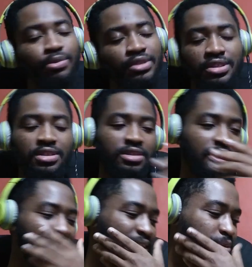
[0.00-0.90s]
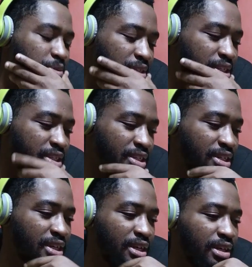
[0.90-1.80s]
see, I don't think
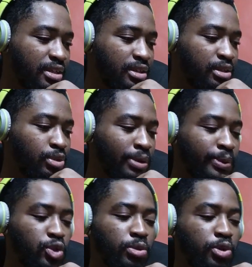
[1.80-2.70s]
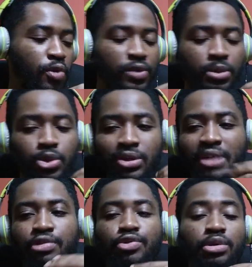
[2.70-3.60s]
you are going to be comfortable with your
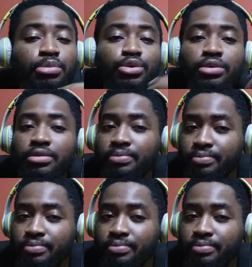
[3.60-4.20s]
life if you are broke.